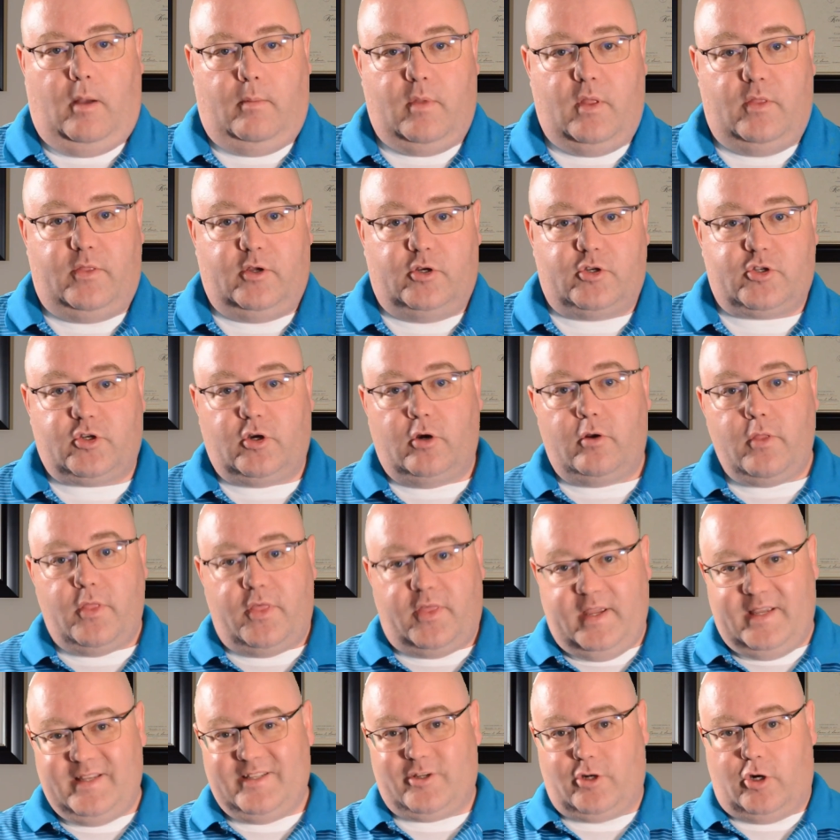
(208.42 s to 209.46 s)
There's certain
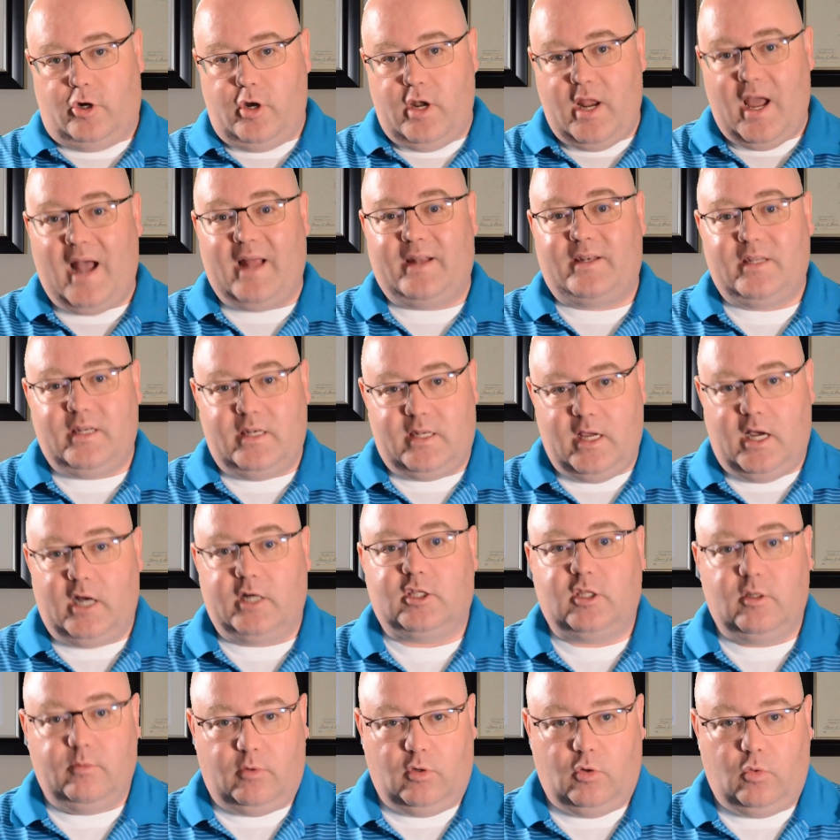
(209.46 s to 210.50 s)
things that are not
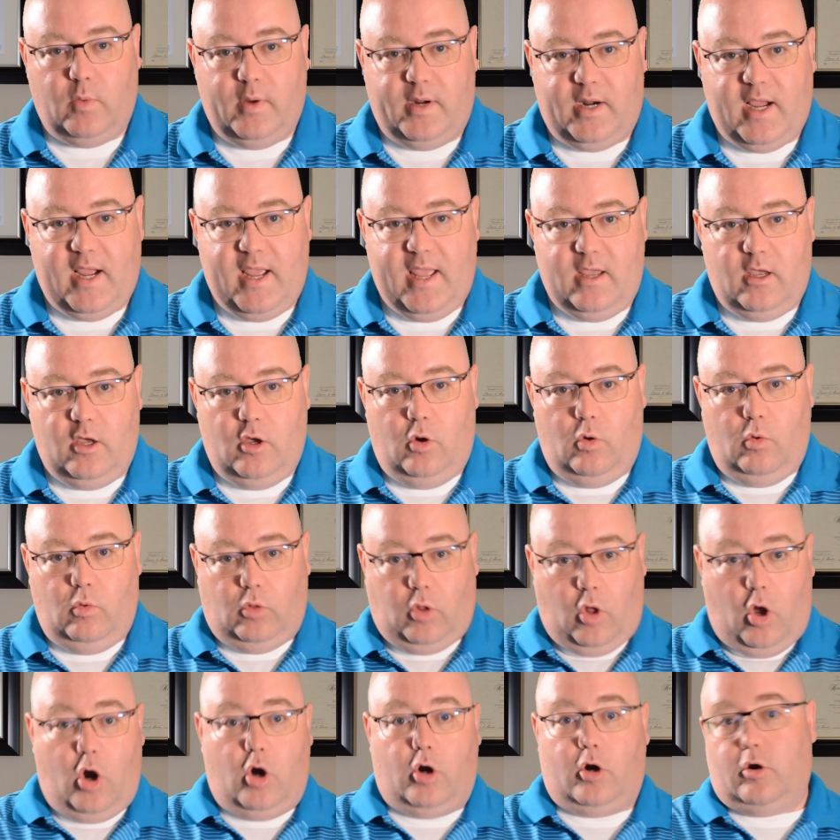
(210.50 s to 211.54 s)
deductible when I go
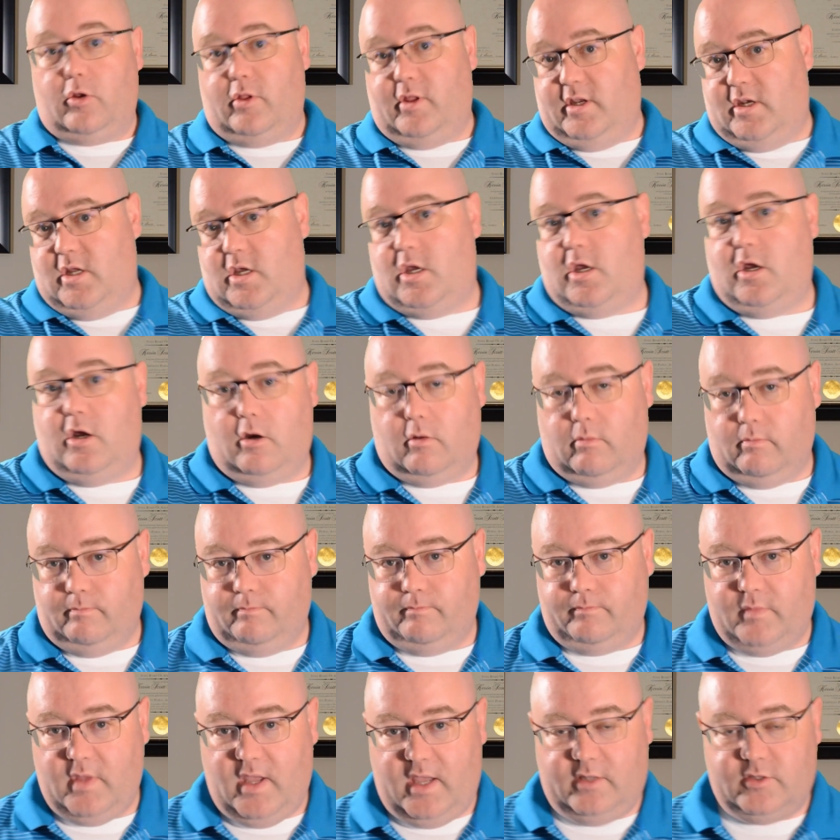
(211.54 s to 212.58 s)
longer than a year.
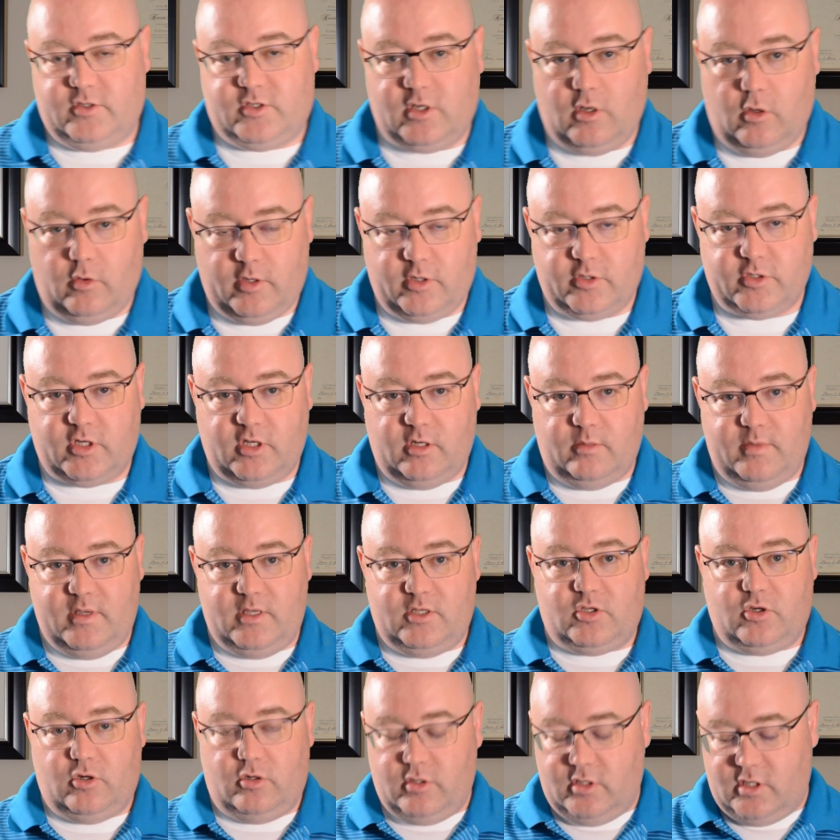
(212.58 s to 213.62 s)
And so there's going to be
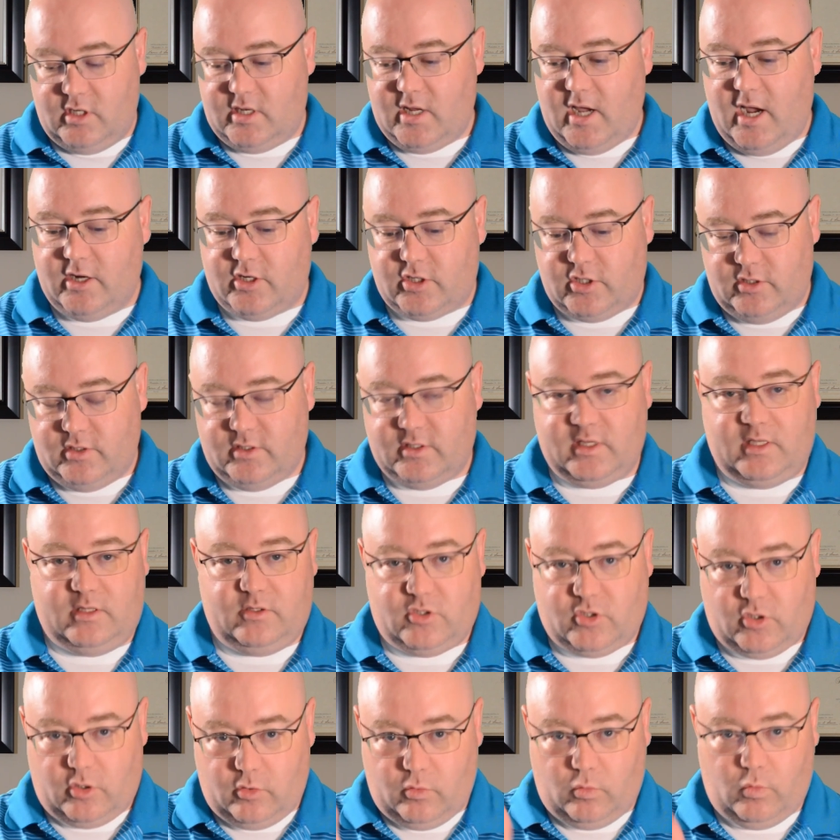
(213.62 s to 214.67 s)
certain deductions
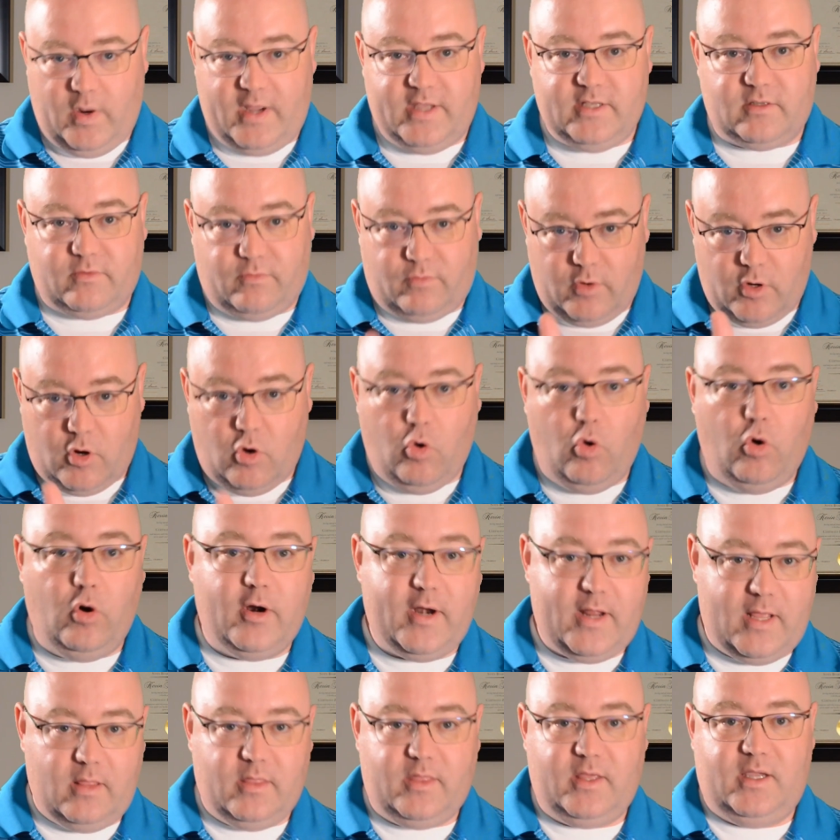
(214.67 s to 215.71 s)
and certain ways of
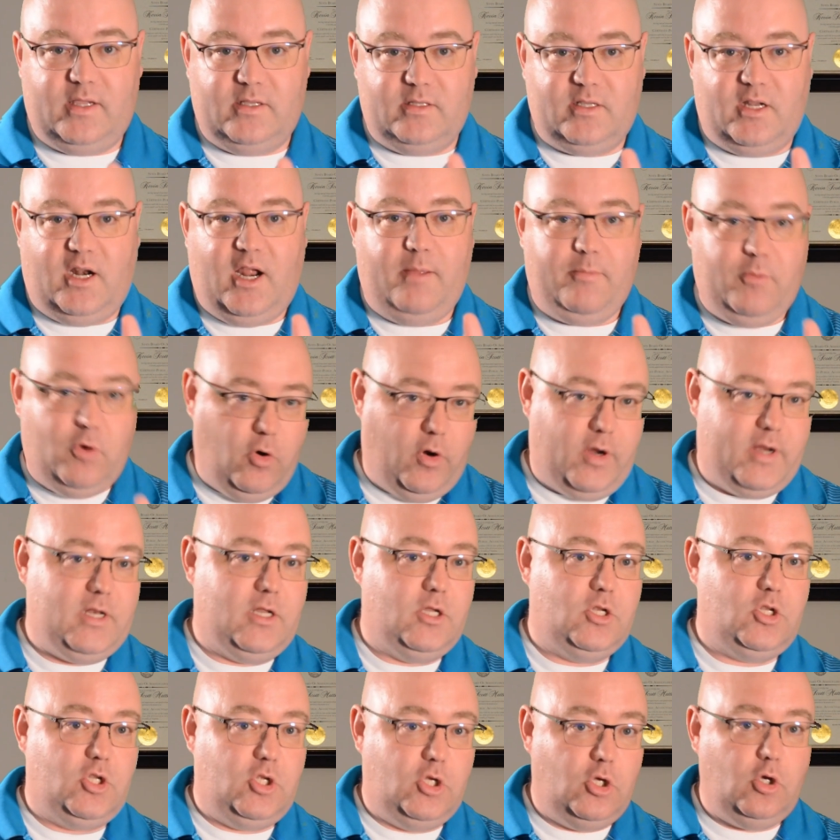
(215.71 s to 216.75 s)
recording things that I'm going
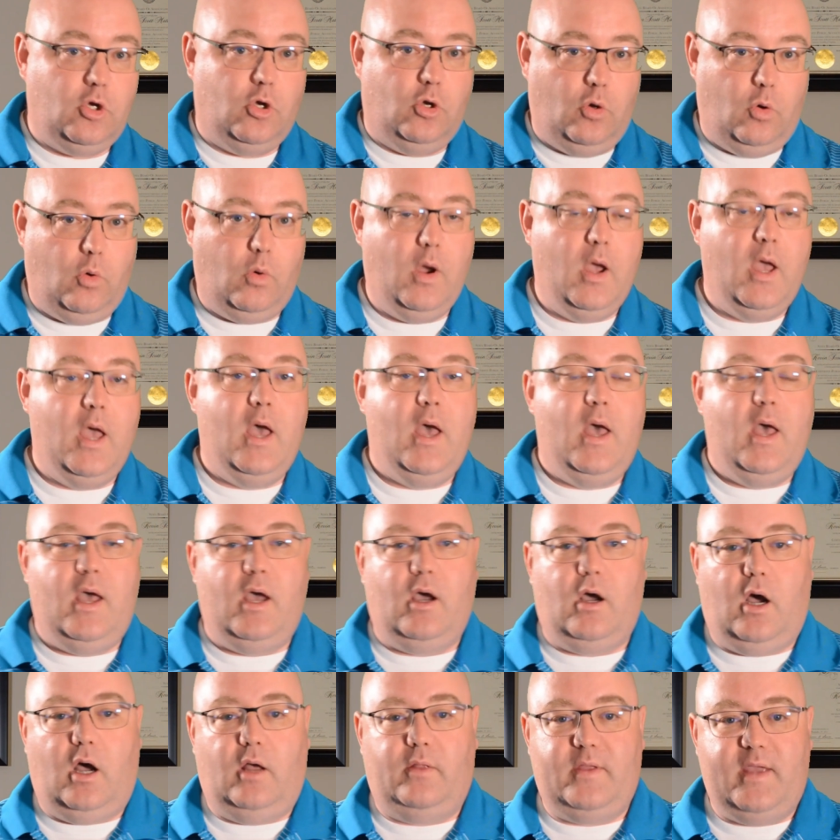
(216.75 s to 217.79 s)
to do
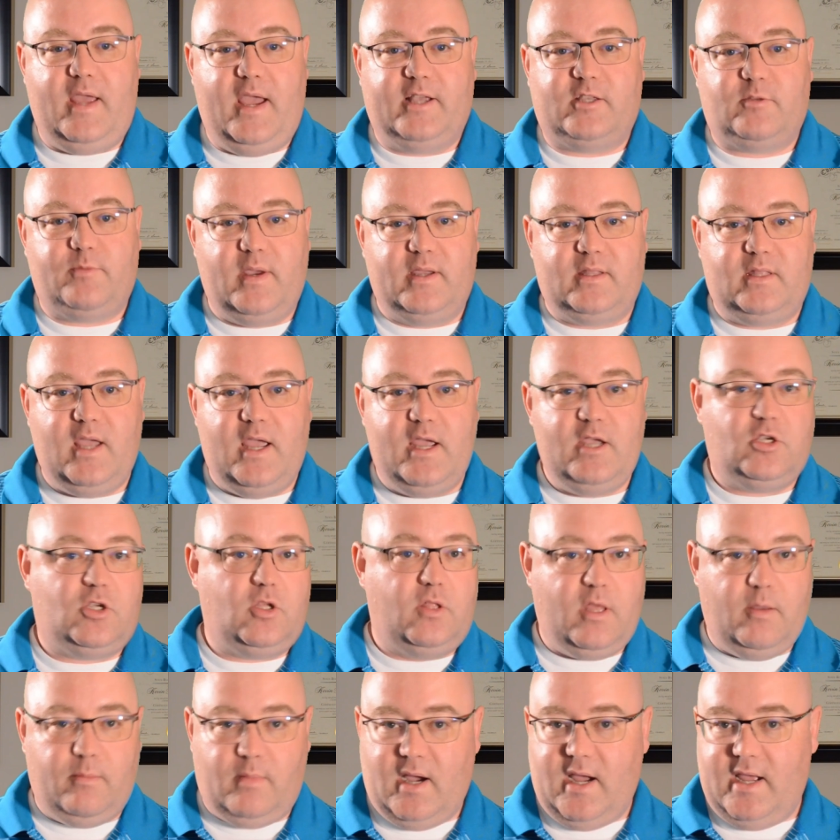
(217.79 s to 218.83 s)
on the
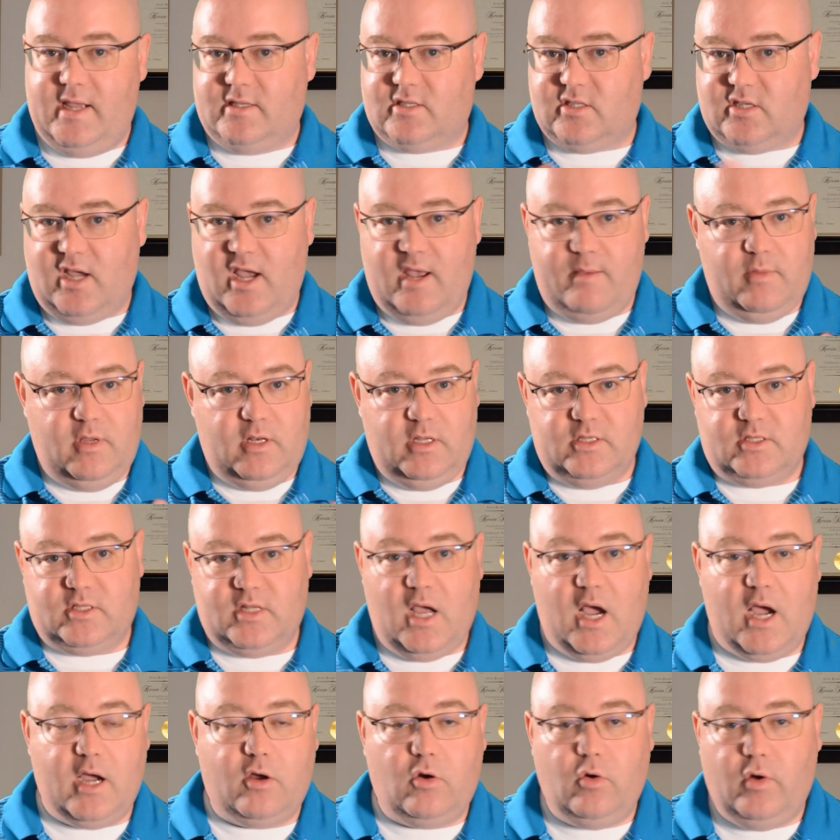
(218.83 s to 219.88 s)
expectation that my assignment is
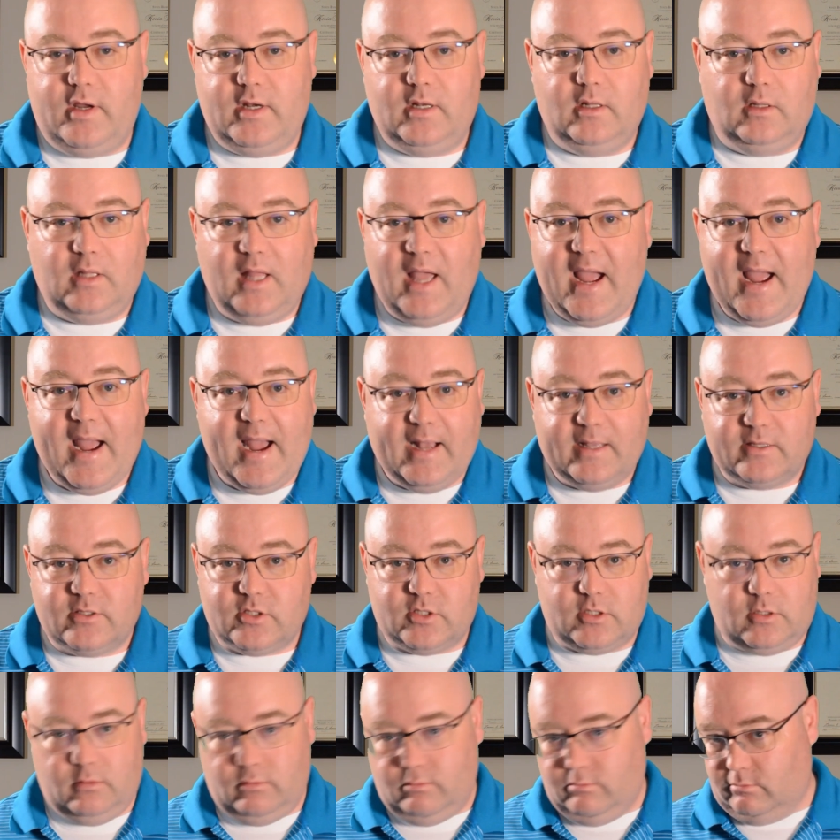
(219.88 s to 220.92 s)
not going to
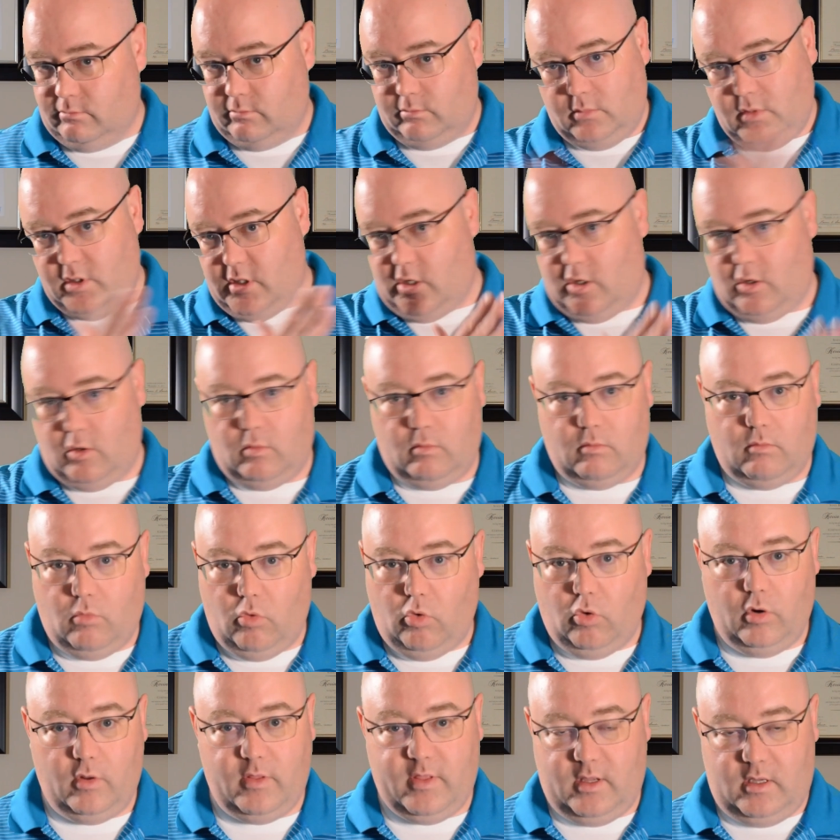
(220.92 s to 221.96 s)
last,
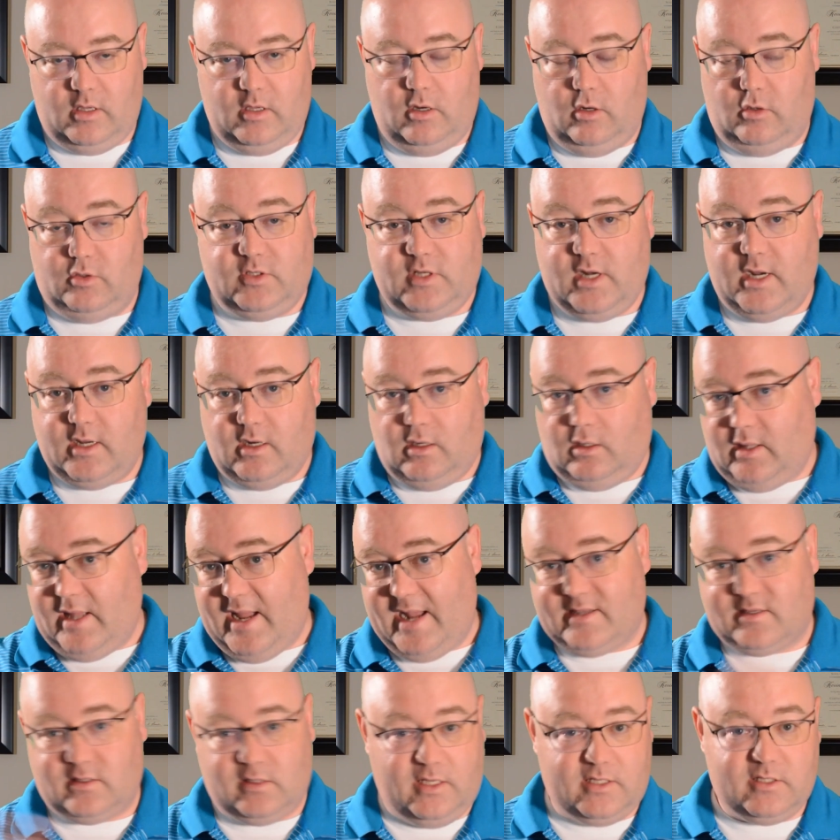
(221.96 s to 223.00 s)
more than, it's not going to
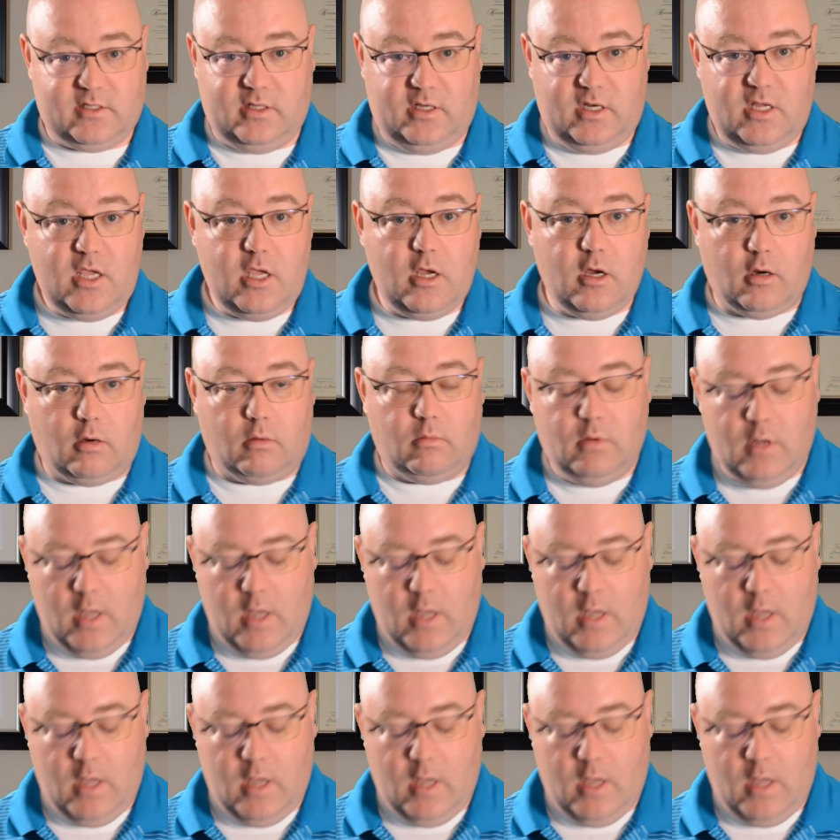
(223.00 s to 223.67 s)
last less than a year.